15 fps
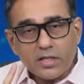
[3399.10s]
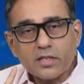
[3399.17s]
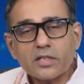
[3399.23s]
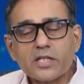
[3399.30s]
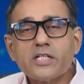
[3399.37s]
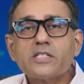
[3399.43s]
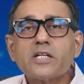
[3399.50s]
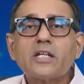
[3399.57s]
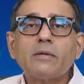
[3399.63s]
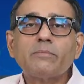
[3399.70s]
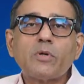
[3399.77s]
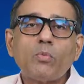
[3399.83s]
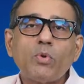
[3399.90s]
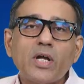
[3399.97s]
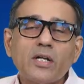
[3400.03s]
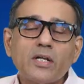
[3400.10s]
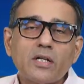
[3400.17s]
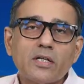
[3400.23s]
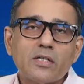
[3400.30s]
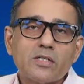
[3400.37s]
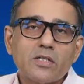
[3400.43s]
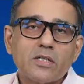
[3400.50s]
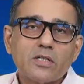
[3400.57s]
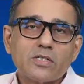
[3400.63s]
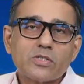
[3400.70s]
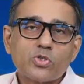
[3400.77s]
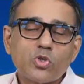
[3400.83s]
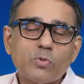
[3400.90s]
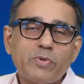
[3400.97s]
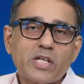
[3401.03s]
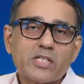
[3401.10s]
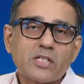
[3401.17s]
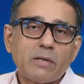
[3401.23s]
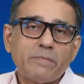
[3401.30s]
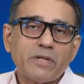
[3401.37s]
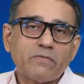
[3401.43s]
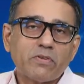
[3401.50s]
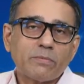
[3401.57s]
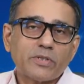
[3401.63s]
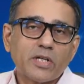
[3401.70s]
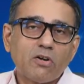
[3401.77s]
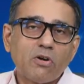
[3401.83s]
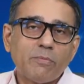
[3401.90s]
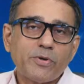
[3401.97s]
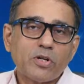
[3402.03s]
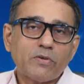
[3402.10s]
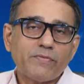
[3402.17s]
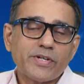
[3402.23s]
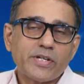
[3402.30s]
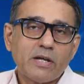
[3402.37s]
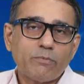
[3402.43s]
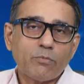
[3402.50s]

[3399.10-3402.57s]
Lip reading: Reason number one, stimulus coming from the government of India,